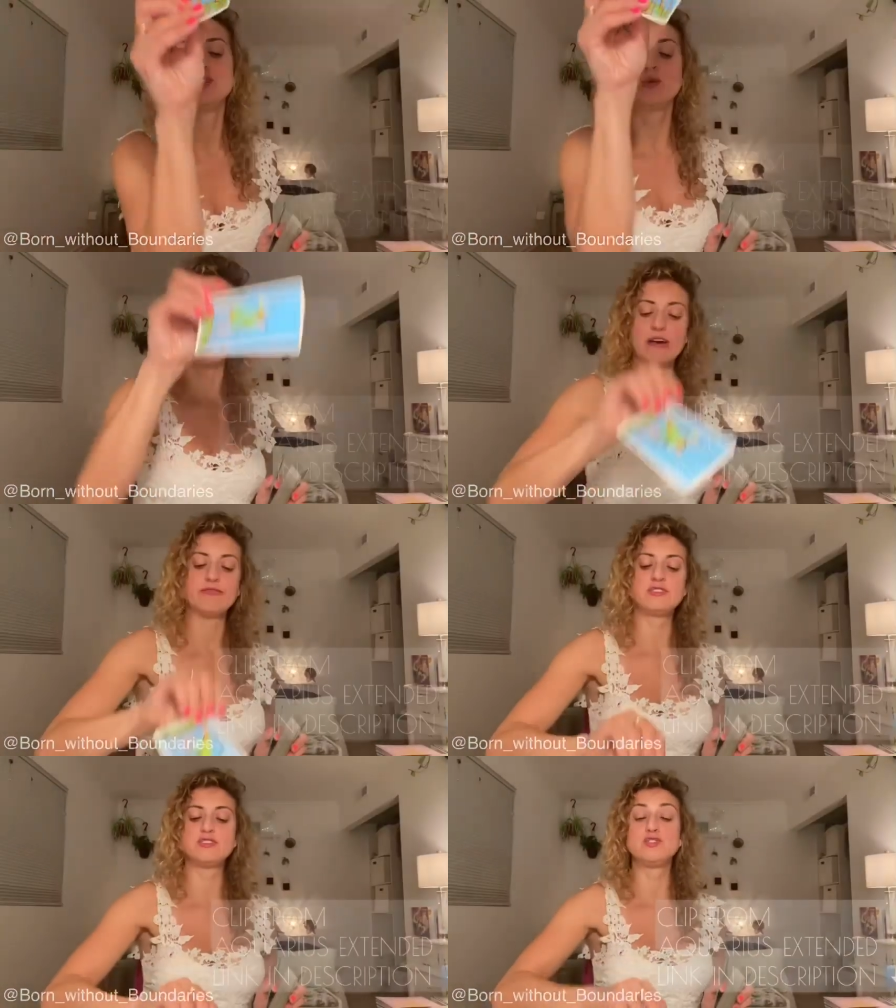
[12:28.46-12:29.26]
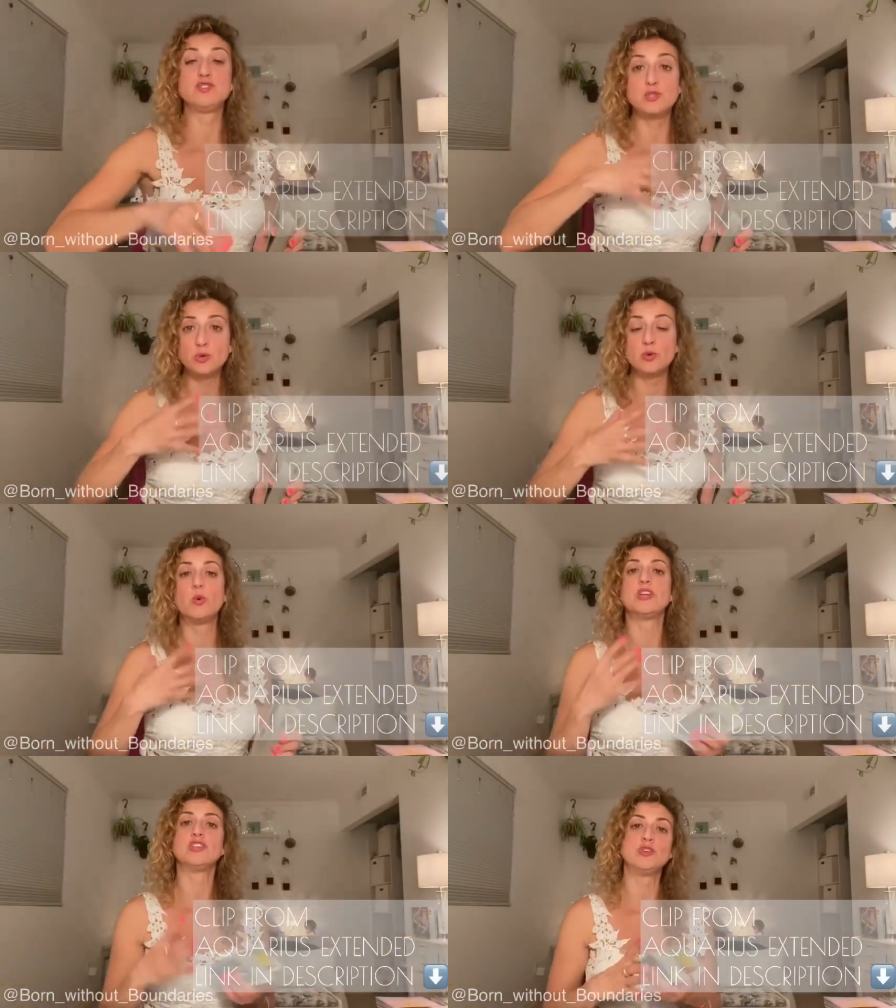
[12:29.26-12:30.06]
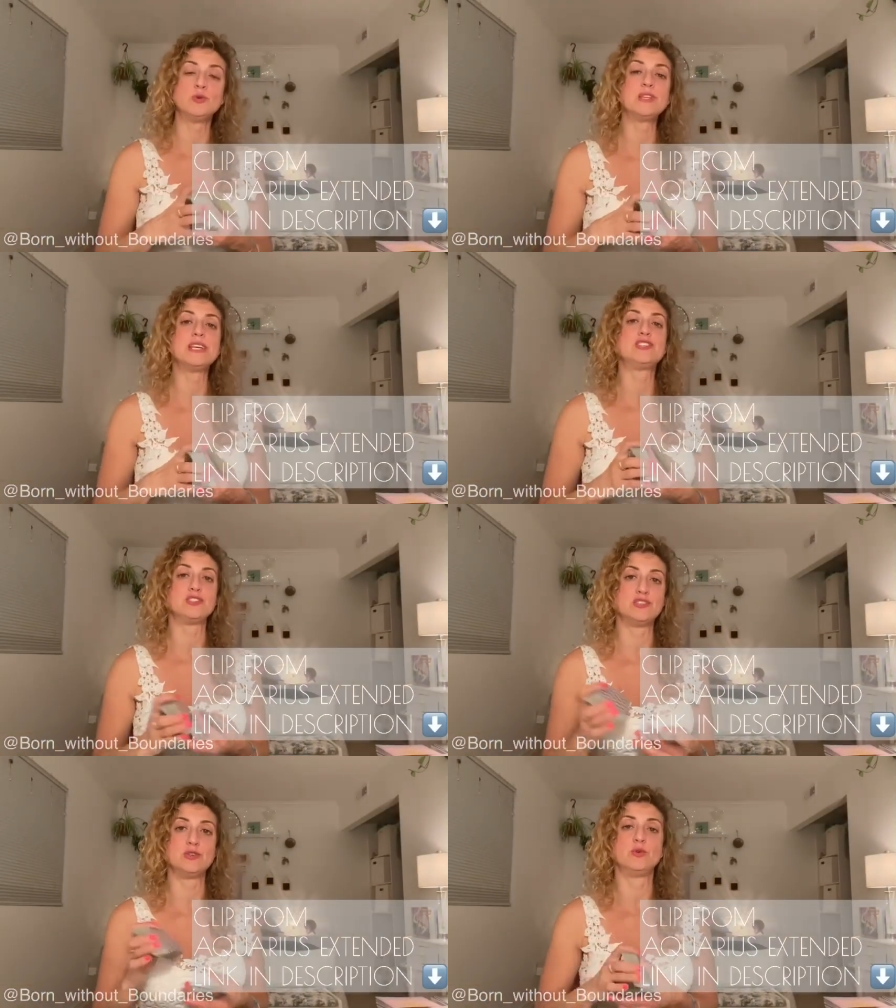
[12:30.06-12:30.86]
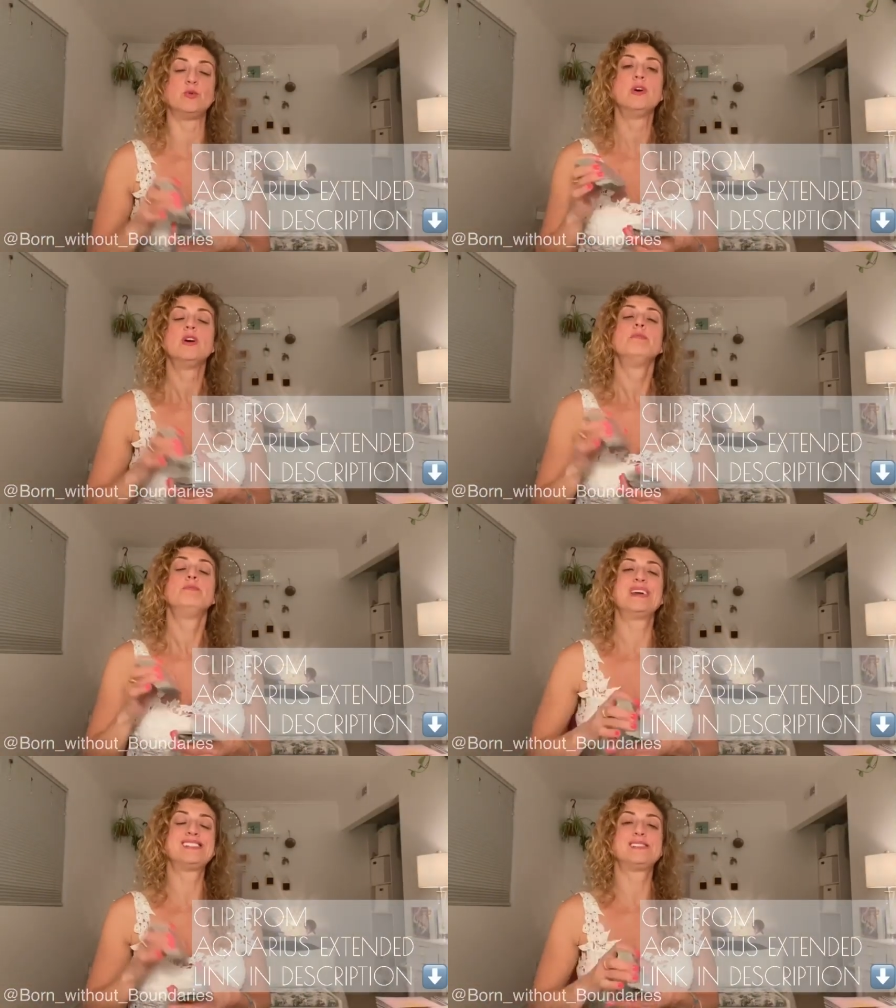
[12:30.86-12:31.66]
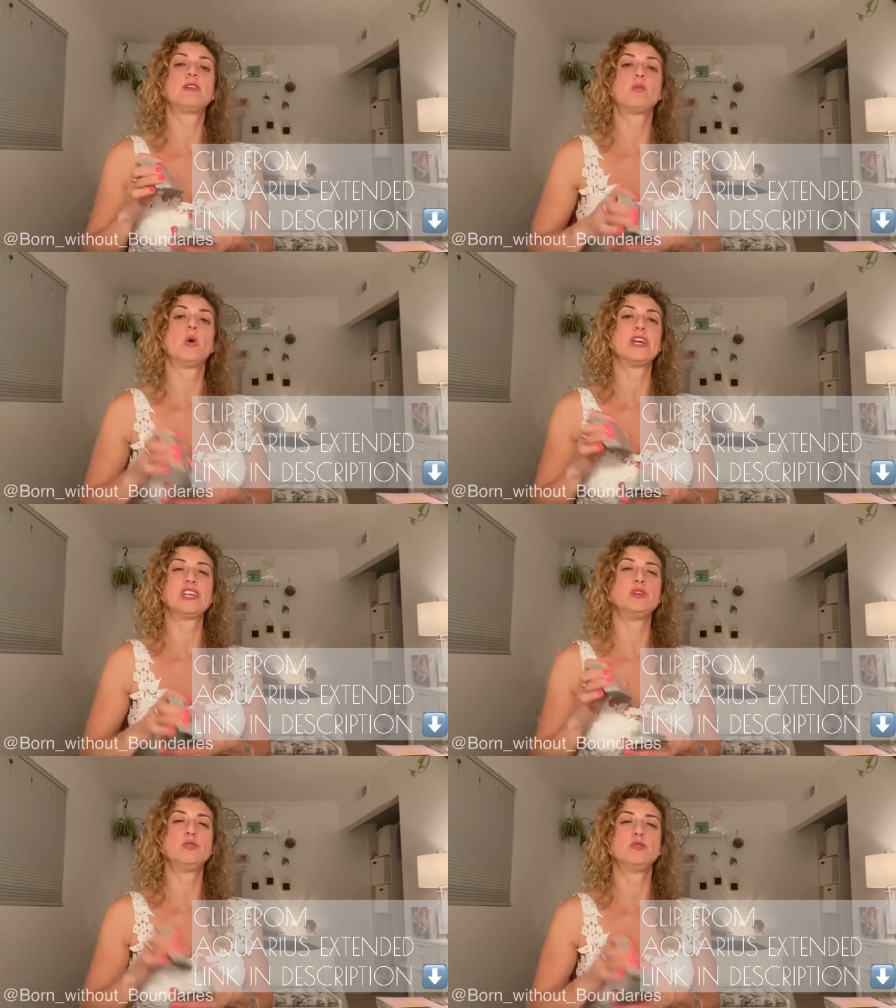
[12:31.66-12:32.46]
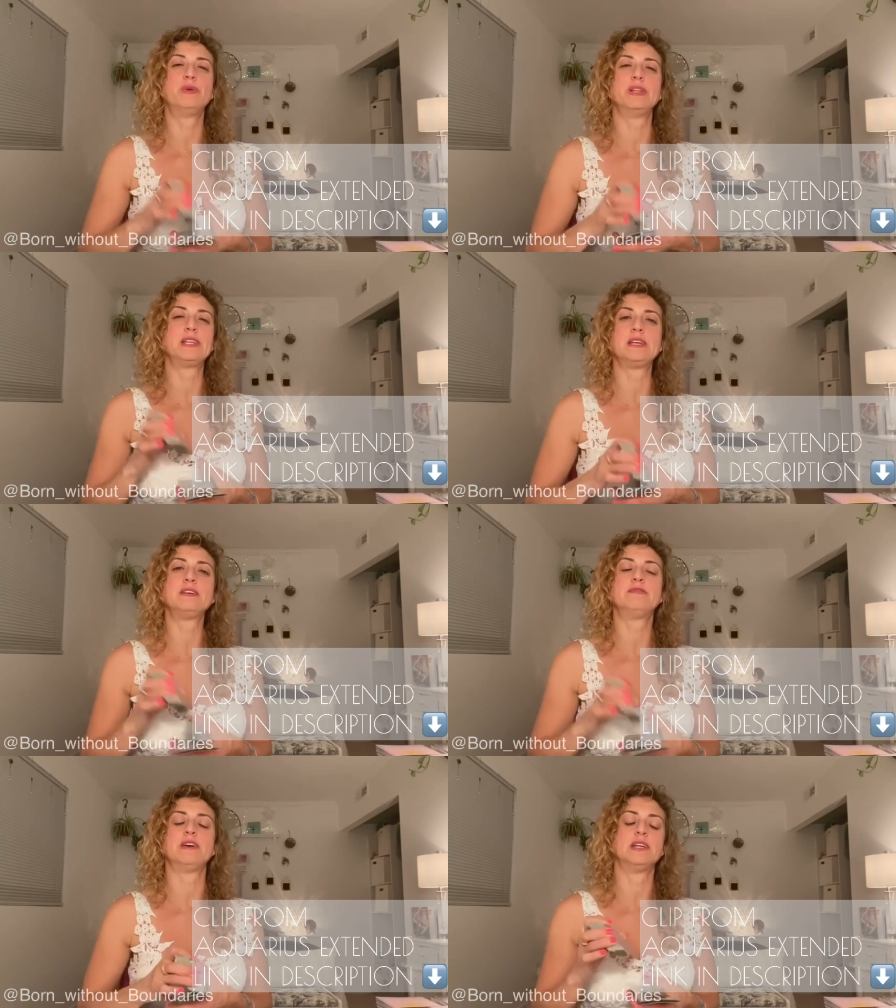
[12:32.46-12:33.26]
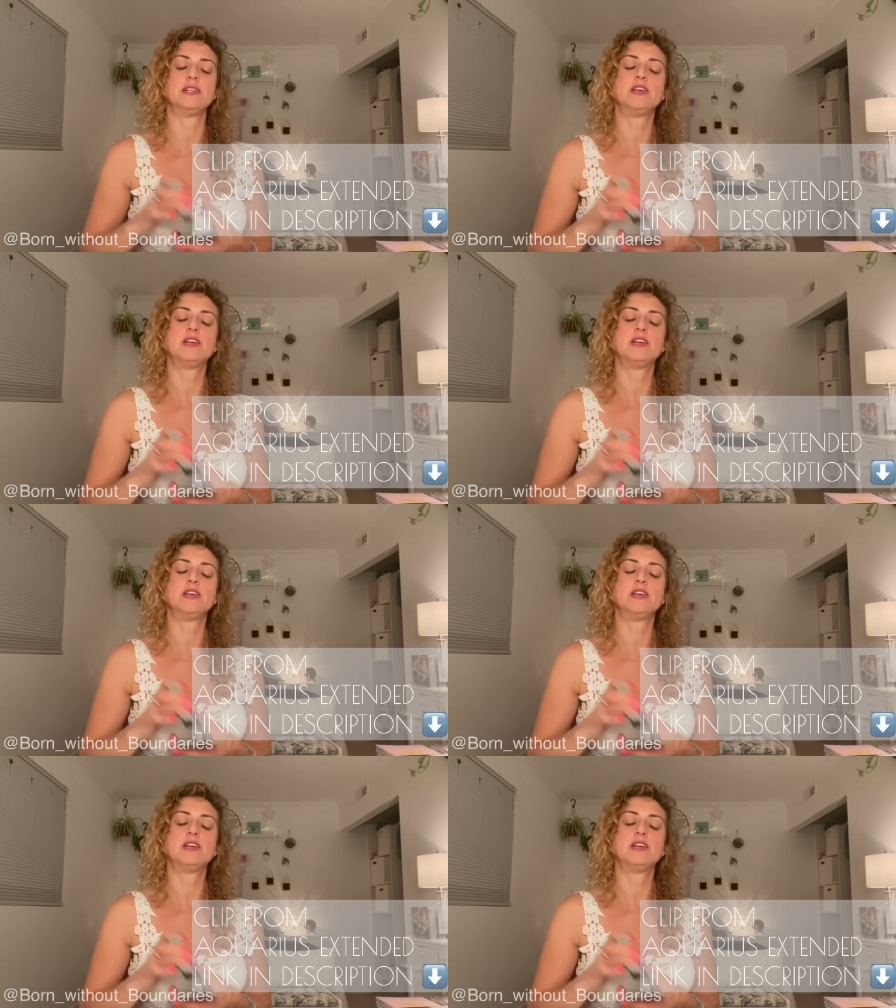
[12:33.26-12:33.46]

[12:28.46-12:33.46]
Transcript: You have to do what you need to do based on what you believe in.